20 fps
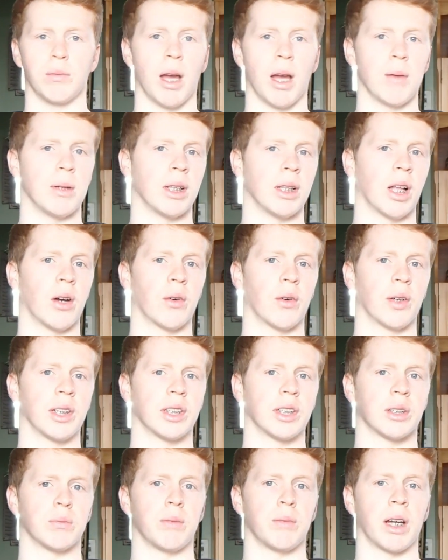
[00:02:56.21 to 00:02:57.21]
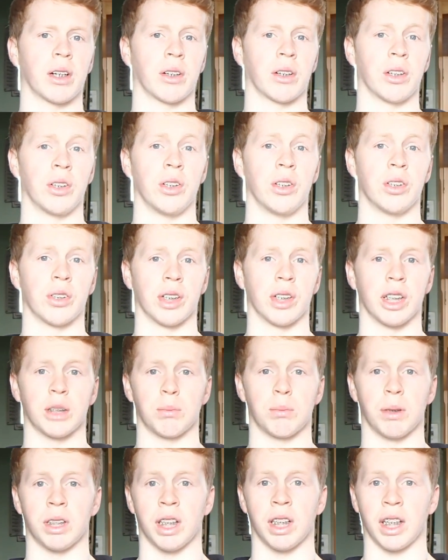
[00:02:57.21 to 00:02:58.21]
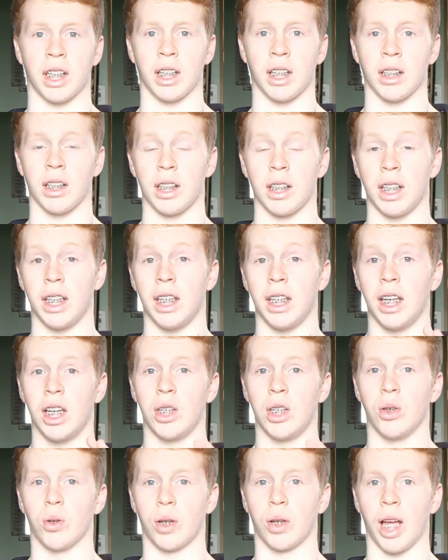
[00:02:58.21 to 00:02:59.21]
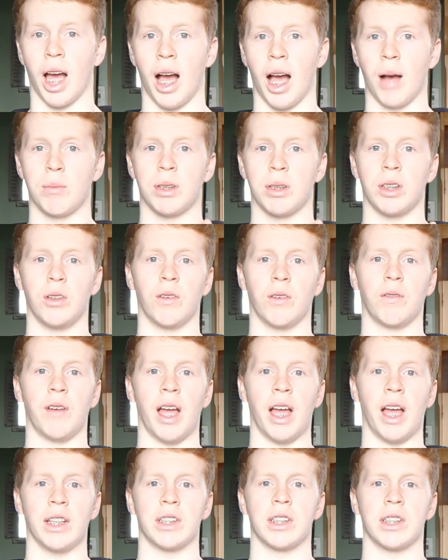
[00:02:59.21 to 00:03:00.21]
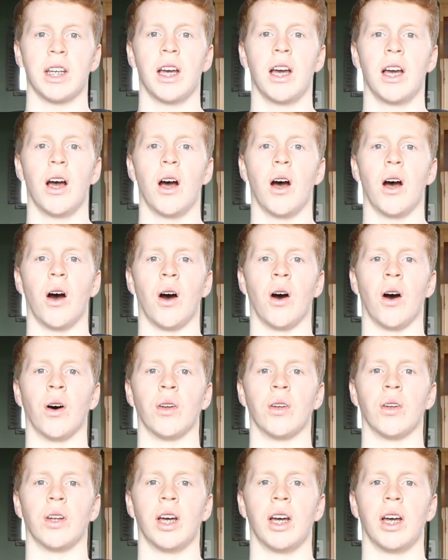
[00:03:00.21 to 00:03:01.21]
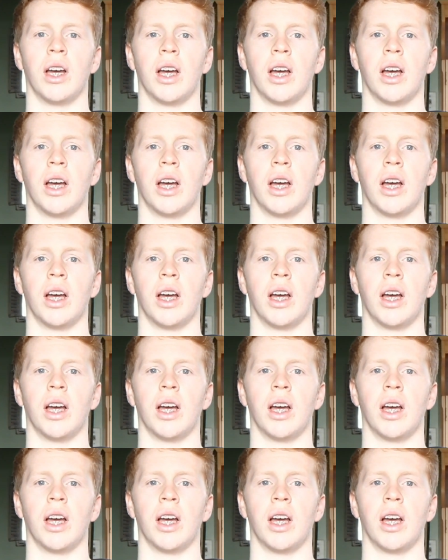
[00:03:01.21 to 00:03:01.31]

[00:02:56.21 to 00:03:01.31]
maybe lowering some macronutrients, particularly your carbs and your fats, on